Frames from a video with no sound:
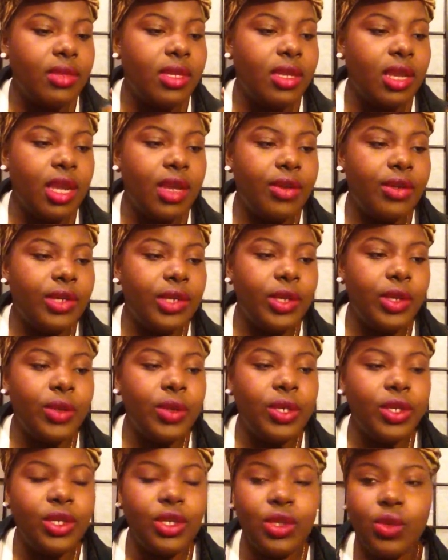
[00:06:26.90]
I don't know,
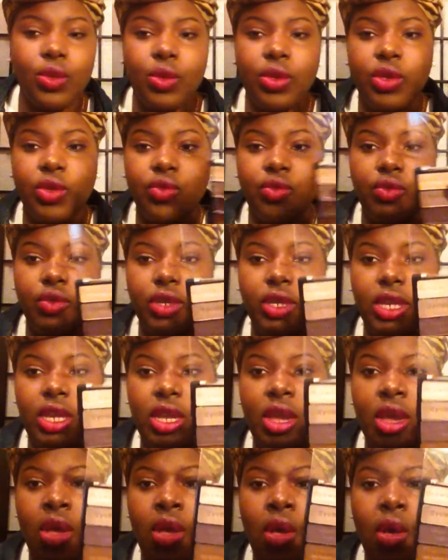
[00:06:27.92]
it's
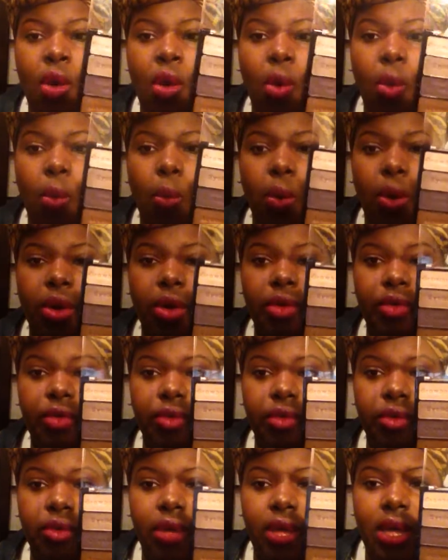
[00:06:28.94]
really
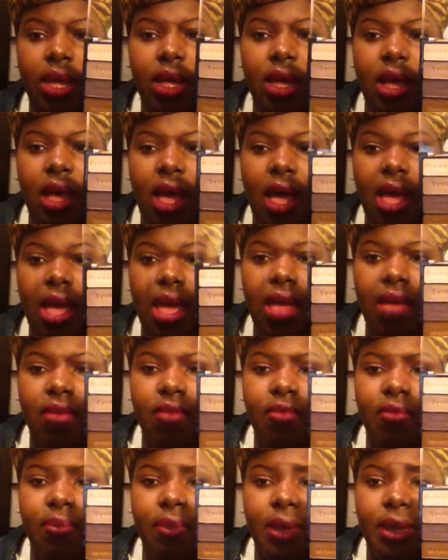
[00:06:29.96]
wonderful. I
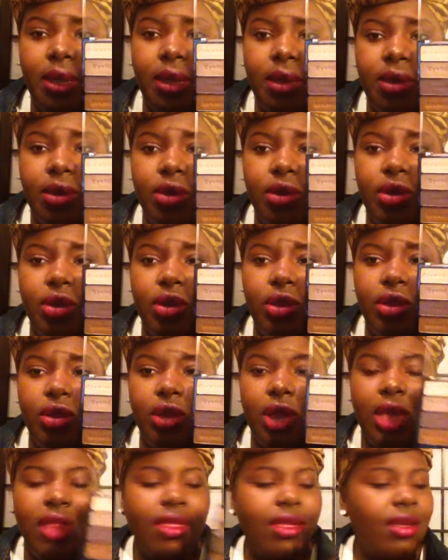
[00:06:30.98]

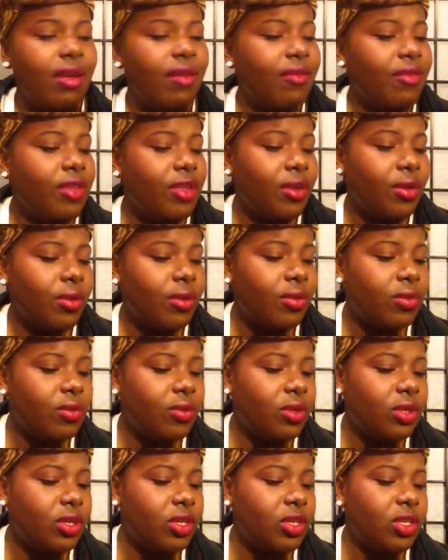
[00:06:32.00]
think I've
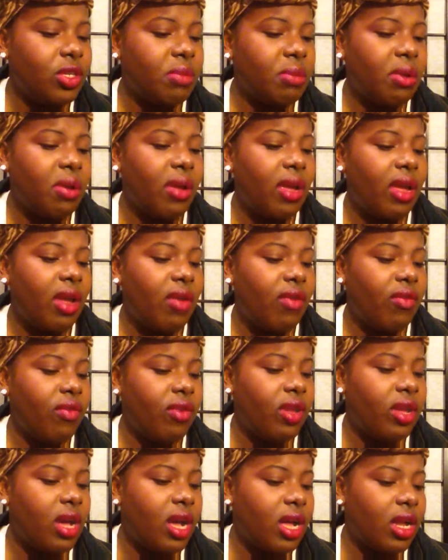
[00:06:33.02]
used just about
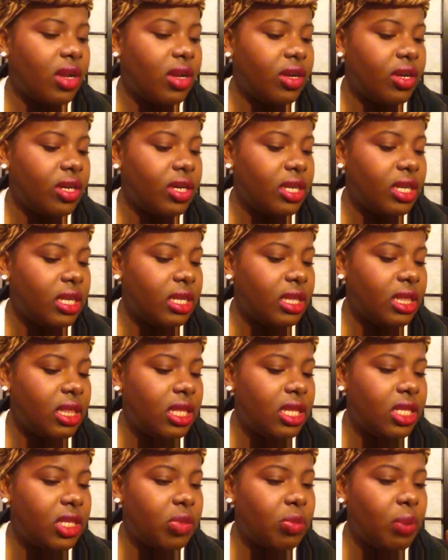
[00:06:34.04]
every color in
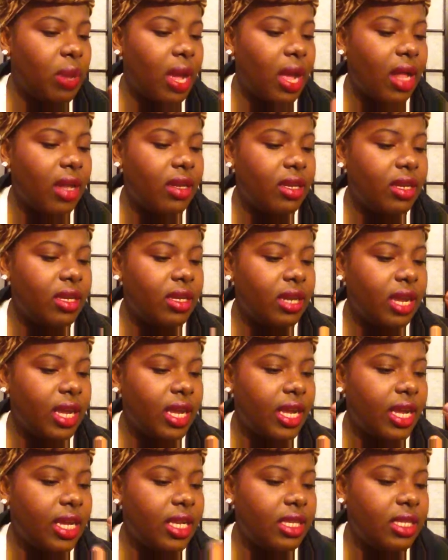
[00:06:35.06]
this palette. I
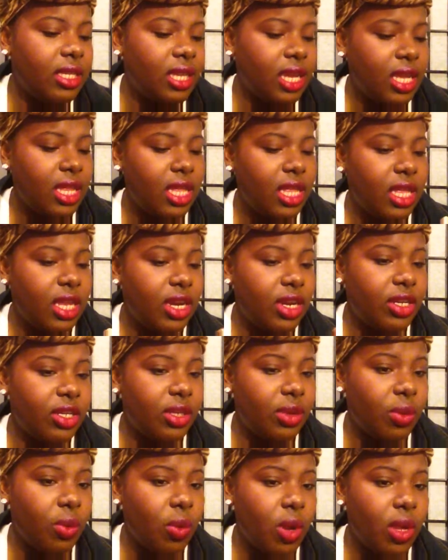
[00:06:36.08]
can't say that there
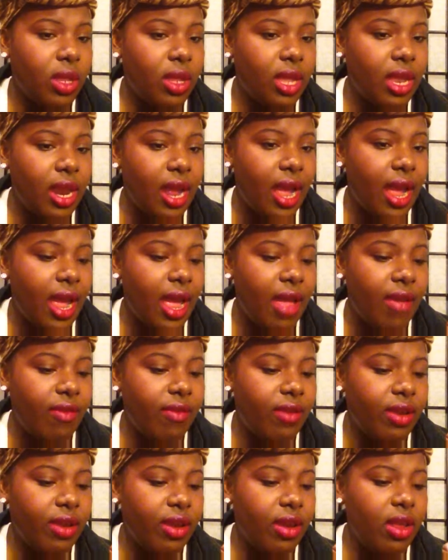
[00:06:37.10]
isn't one that I
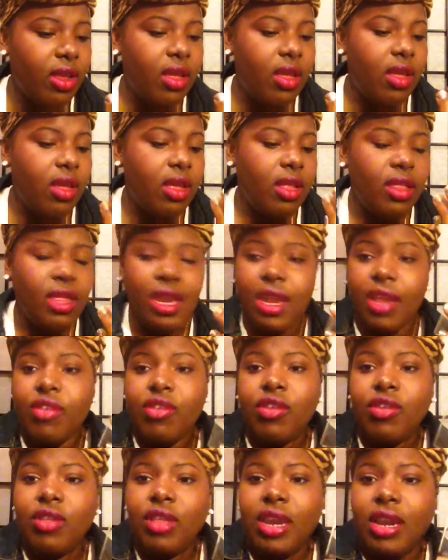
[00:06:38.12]
haven't,
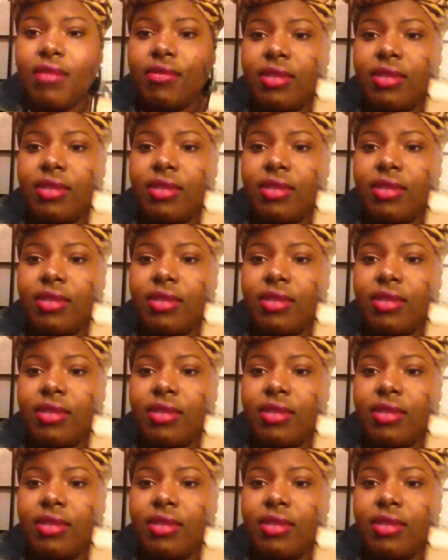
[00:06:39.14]
that I've